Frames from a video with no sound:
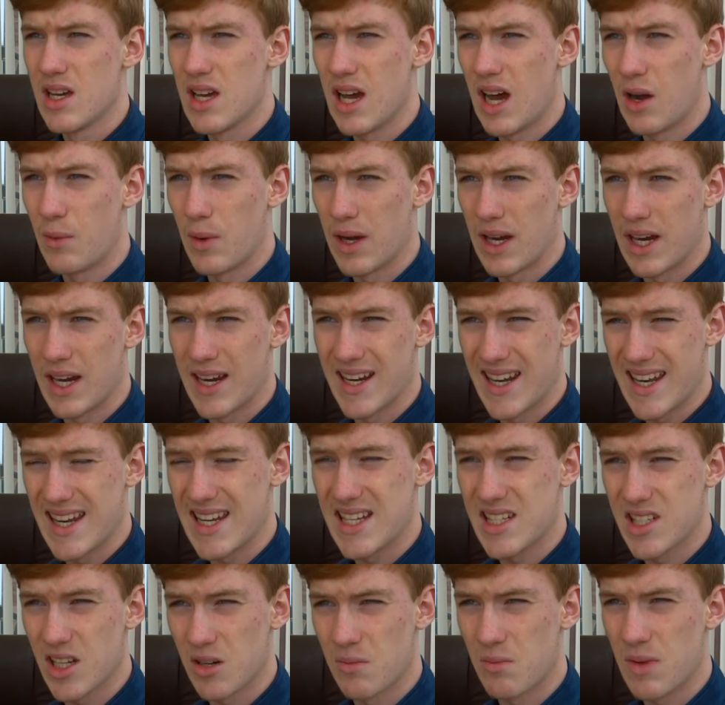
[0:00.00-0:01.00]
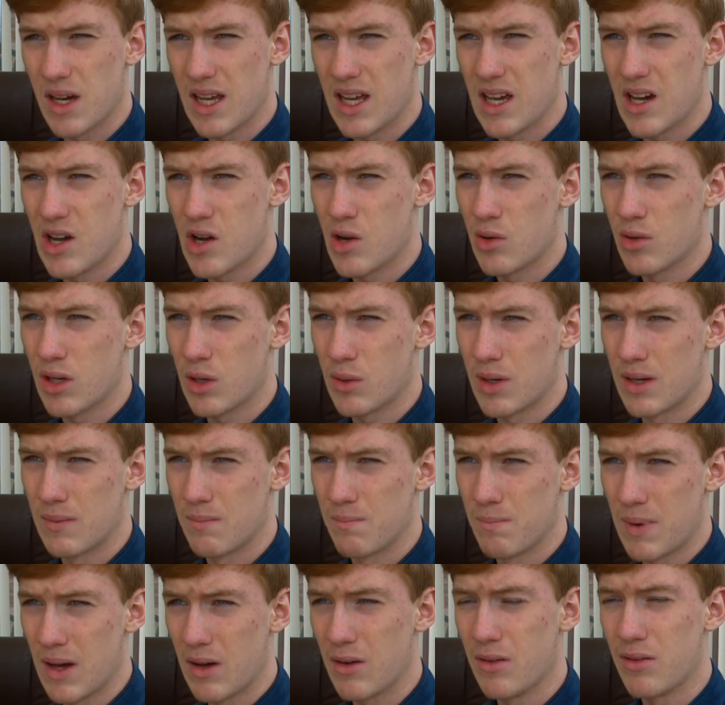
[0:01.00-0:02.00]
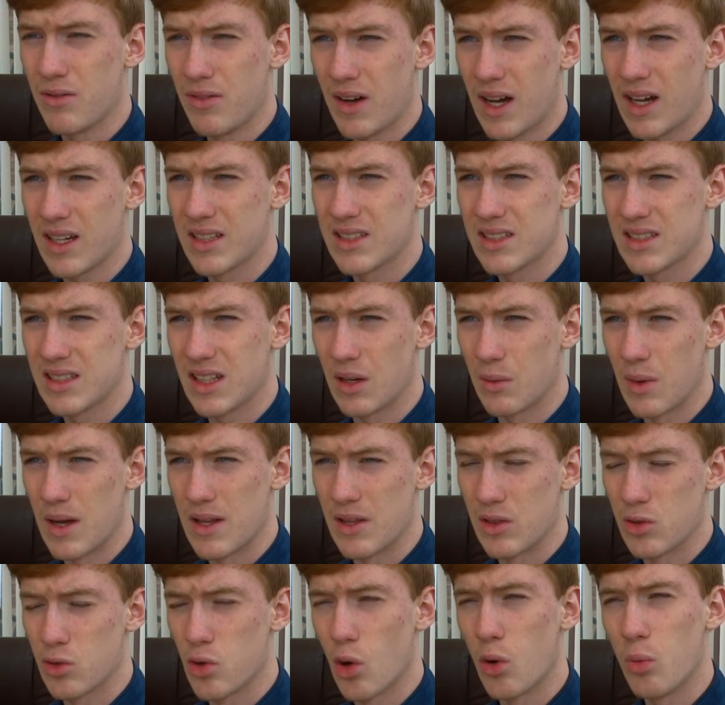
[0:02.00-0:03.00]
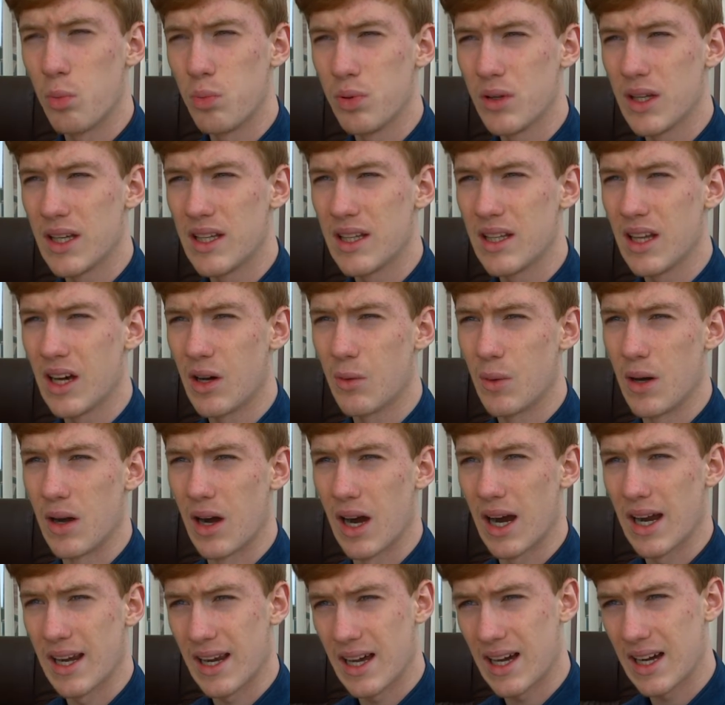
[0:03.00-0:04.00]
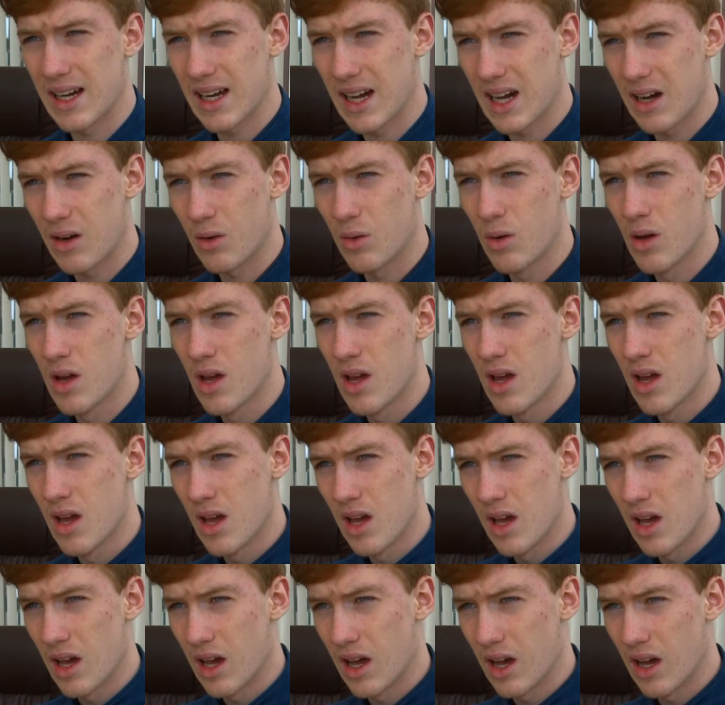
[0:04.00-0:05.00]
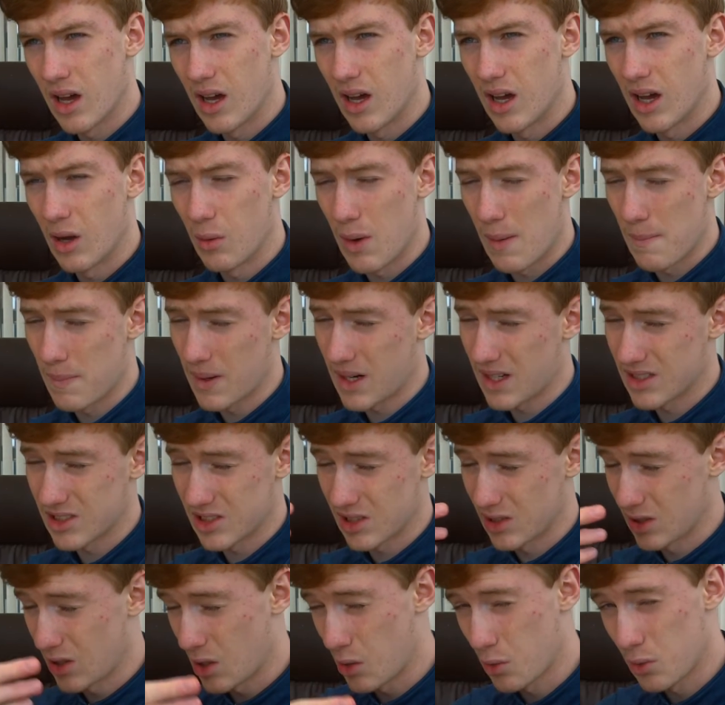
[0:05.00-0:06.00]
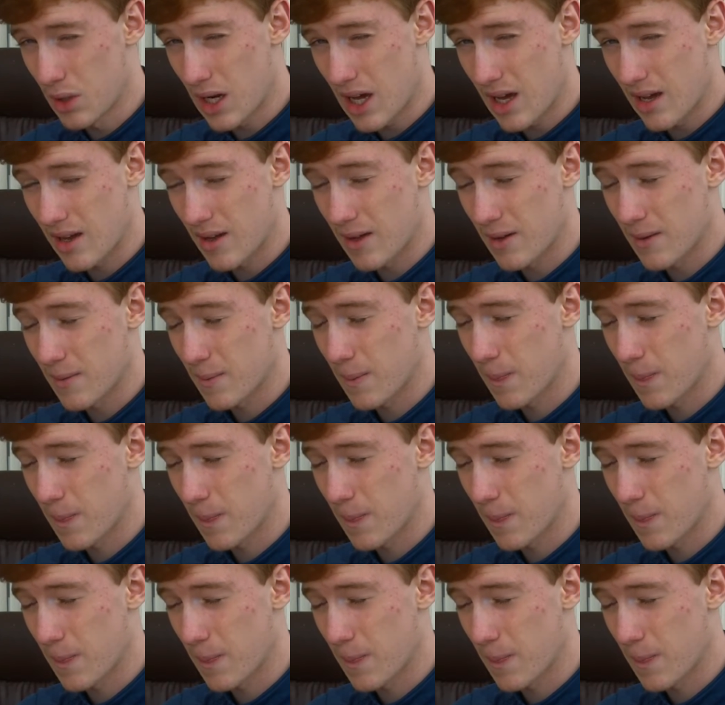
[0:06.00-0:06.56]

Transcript: I went Greece on my own, I went Belfast, I went Dublin, I went Krakow, I went Barcelona.